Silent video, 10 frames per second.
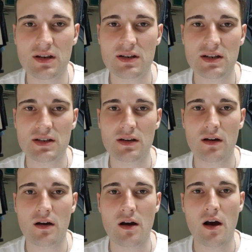this is
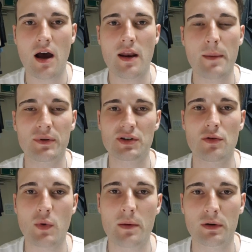an episode where I'm